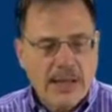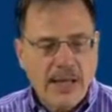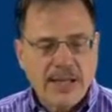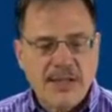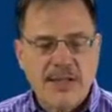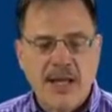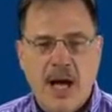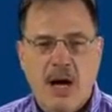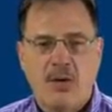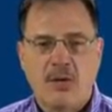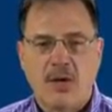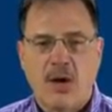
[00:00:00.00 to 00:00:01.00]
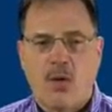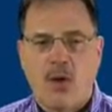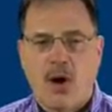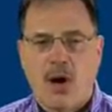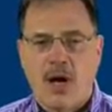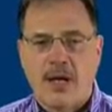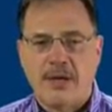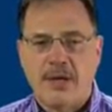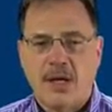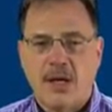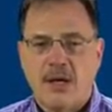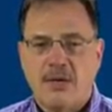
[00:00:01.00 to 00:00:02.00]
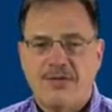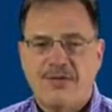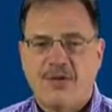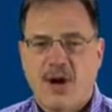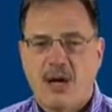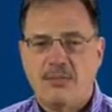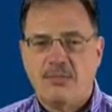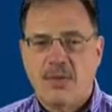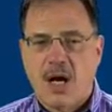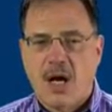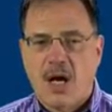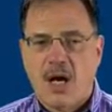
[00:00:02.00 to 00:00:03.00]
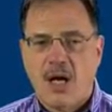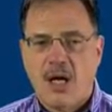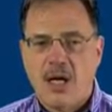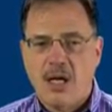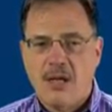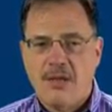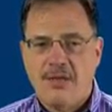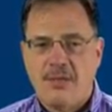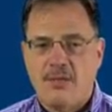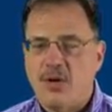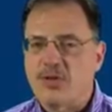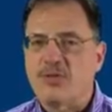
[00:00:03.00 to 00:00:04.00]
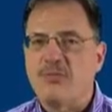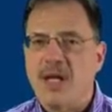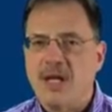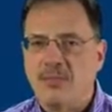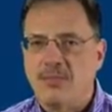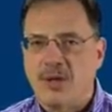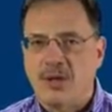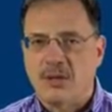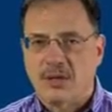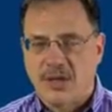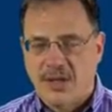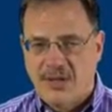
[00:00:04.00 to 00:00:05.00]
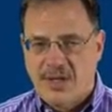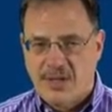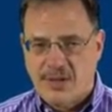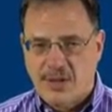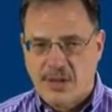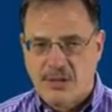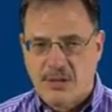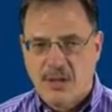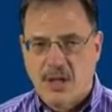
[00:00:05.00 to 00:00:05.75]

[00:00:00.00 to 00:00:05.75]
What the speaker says: Let's now go on from the most minimal condition